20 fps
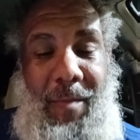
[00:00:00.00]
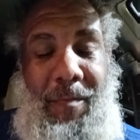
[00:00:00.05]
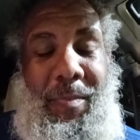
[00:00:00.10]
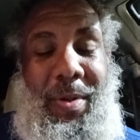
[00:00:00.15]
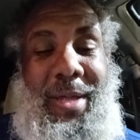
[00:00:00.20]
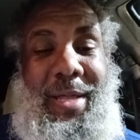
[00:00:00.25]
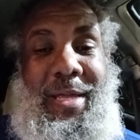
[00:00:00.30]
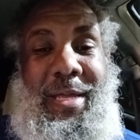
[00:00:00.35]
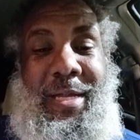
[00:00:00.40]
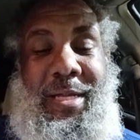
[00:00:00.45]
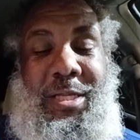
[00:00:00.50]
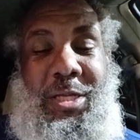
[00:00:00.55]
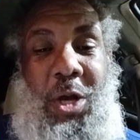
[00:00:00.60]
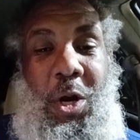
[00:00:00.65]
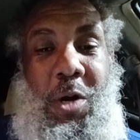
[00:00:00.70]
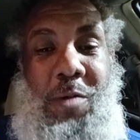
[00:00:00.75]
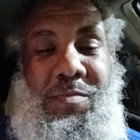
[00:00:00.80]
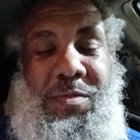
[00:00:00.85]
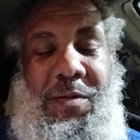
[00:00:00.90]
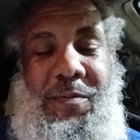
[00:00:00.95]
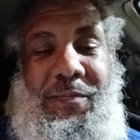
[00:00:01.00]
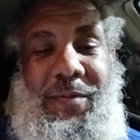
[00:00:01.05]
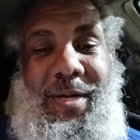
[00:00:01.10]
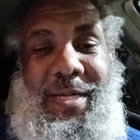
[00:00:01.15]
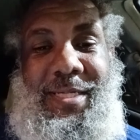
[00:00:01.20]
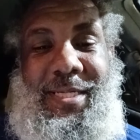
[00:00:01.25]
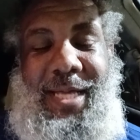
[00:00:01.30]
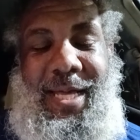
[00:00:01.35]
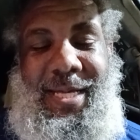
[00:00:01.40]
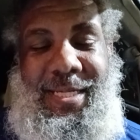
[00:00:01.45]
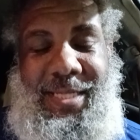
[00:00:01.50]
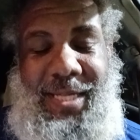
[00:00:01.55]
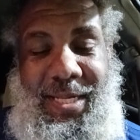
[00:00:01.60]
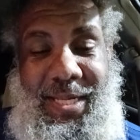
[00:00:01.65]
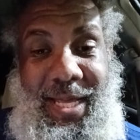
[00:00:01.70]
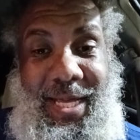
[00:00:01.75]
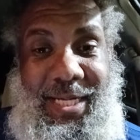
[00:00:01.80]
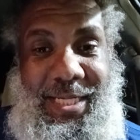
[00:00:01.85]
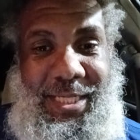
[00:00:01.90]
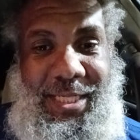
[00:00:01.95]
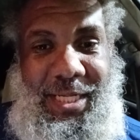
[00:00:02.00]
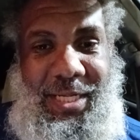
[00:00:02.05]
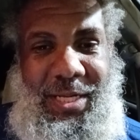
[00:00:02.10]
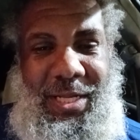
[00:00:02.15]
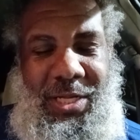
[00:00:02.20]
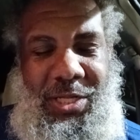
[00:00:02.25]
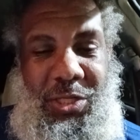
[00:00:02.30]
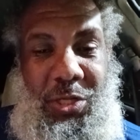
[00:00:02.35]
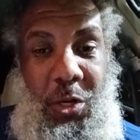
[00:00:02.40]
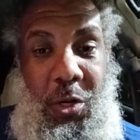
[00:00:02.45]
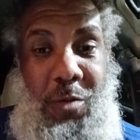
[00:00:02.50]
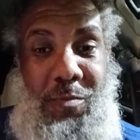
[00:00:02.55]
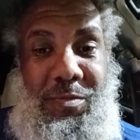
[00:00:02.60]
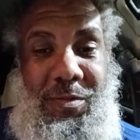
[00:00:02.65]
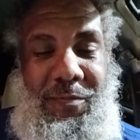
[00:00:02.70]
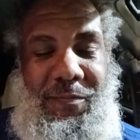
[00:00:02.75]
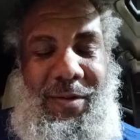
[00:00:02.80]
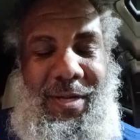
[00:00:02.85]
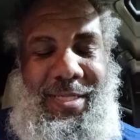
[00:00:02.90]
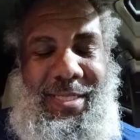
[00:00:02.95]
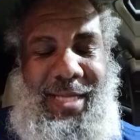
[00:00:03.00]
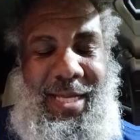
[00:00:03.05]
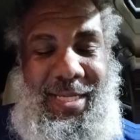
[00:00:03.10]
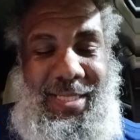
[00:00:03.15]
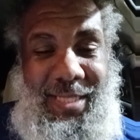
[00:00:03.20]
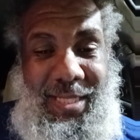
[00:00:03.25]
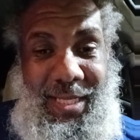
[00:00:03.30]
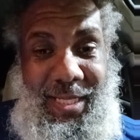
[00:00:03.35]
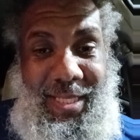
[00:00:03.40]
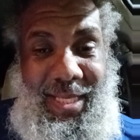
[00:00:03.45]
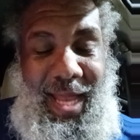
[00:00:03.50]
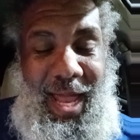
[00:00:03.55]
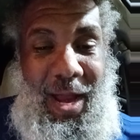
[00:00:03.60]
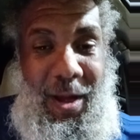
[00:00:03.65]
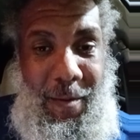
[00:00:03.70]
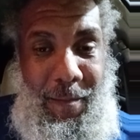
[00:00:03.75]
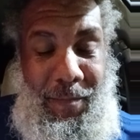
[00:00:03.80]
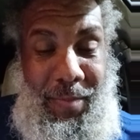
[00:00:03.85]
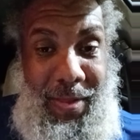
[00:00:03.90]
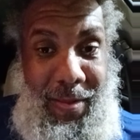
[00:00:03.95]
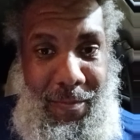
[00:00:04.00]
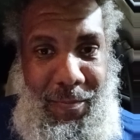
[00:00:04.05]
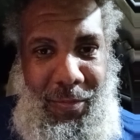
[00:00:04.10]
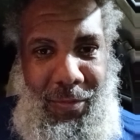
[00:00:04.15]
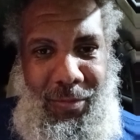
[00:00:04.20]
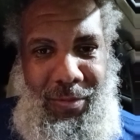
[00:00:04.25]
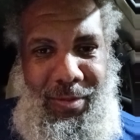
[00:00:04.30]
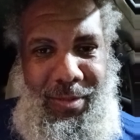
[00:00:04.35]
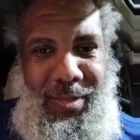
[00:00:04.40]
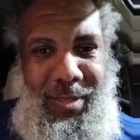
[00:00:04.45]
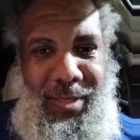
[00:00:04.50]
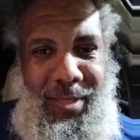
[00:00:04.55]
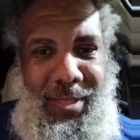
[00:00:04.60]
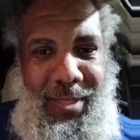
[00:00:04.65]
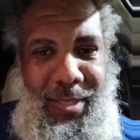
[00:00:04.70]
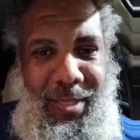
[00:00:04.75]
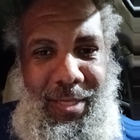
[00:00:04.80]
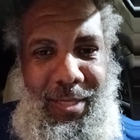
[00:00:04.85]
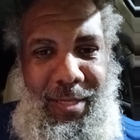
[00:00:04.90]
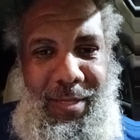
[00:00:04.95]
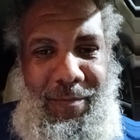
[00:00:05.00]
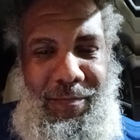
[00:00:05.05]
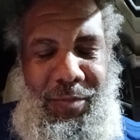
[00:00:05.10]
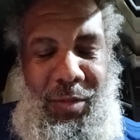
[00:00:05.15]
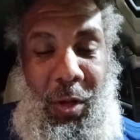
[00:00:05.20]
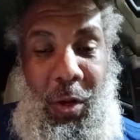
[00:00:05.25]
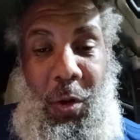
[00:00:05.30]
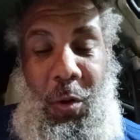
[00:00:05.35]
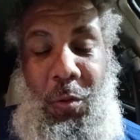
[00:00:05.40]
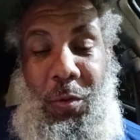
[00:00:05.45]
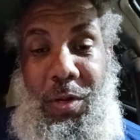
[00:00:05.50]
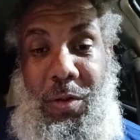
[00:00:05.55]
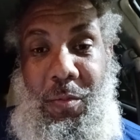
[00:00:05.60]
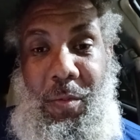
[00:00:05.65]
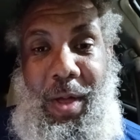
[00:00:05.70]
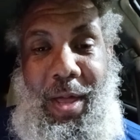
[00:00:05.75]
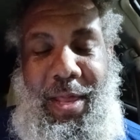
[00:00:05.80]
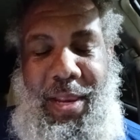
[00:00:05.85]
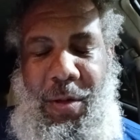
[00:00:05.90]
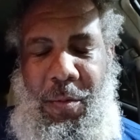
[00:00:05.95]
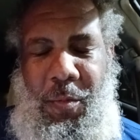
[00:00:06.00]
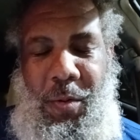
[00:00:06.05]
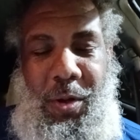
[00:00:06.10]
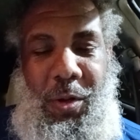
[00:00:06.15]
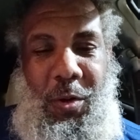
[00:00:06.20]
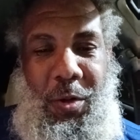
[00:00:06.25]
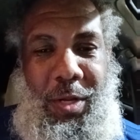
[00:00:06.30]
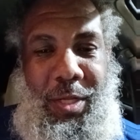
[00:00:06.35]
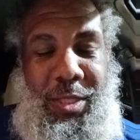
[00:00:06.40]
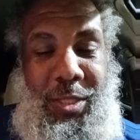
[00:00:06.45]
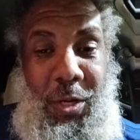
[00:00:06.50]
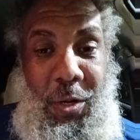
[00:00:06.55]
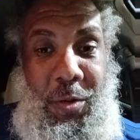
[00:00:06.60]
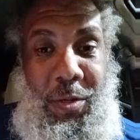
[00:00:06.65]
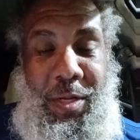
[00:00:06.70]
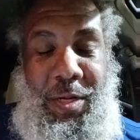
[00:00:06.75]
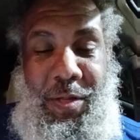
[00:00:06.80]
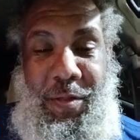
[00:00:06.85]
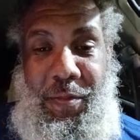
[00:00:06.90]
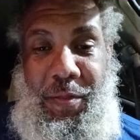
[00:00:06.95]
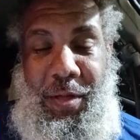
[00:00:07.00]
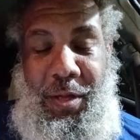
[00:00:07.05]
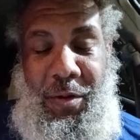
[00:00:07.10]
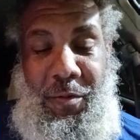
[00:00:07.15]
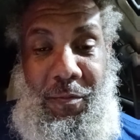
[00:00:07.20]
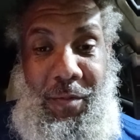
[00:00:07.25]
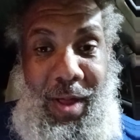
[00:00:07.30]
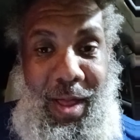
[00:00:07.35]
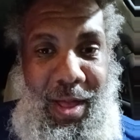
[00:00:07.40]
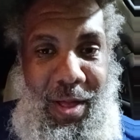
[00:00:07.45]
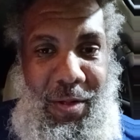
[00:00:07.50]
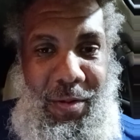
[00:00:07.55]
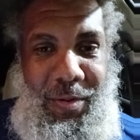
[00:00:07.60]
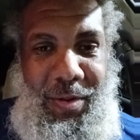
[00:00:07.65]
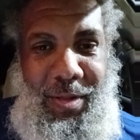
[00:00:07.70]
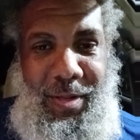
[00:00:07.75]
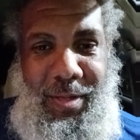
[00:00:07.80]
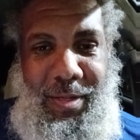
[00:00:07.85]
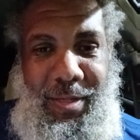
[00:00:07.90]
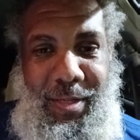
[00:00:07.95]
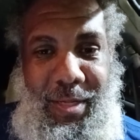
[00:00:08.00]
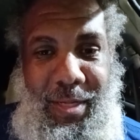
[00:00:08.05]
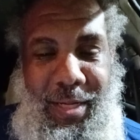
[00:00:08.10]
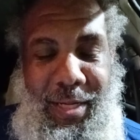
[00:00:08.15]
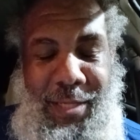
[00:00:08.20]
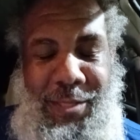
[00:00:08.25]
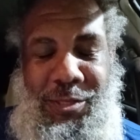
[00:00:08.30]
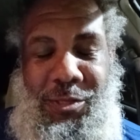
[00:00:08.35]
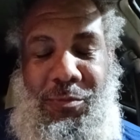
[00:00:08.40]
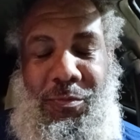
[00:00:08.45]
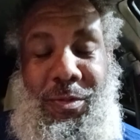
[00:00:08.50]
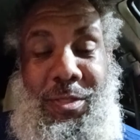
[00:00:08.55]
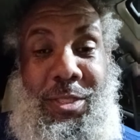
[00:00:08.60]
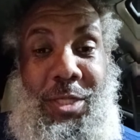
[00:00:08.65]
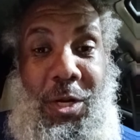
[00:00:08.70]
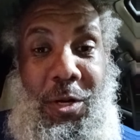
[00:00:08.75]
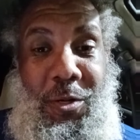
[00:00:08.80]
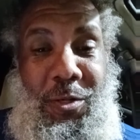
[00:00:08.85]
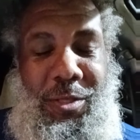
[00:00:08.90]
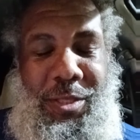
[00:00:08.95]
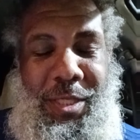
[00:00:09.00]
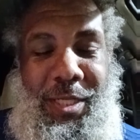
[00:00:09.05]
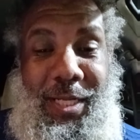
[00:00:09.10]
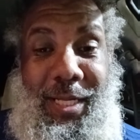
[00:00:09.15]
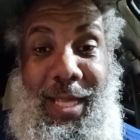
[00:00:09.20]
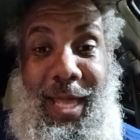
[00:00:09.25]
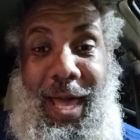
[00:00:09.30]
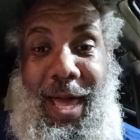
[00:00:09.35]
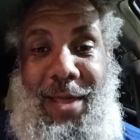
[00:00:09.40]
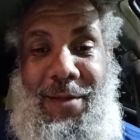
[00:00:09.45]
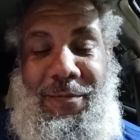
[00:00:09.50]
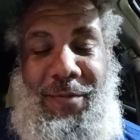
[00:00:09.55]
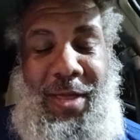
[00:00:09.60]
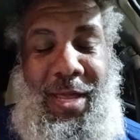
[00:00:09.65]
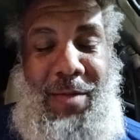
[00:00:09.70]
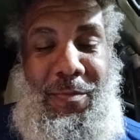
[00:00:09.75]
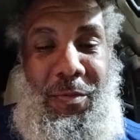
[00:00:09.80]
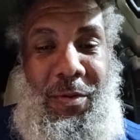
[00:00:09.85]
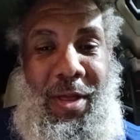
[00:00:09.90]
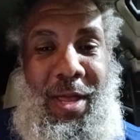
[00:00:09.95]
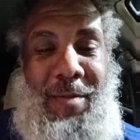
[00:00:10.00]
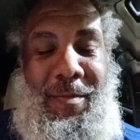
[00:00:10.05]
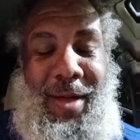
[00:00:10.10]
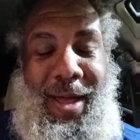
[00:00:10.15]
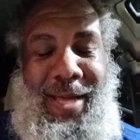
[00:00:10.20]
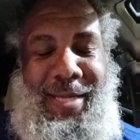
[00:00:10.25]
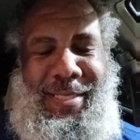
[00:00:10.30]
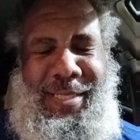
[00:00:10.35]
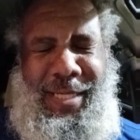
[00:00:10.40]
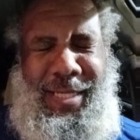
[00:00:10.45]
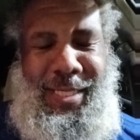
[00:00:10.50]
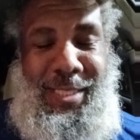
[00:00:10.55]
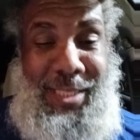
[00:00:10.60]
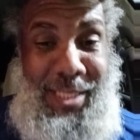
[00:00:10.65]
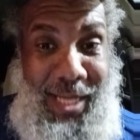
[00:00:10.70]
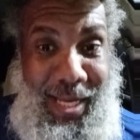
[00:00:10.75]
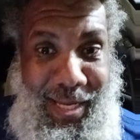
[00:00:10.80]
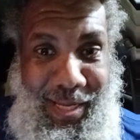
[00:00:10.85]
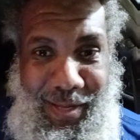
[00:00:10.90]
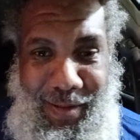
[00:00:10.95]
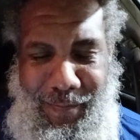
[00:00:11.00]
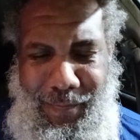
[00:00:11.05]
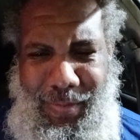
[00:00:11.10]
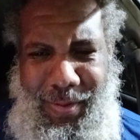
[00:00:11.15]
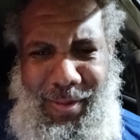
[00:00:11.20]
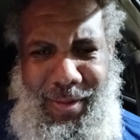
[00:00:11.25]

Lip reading: But in terms of us as a nation, in terms of us as an entire people, the only way that we're going to turn anything around is to return to the God of Abraham, Isaac, and Jacob,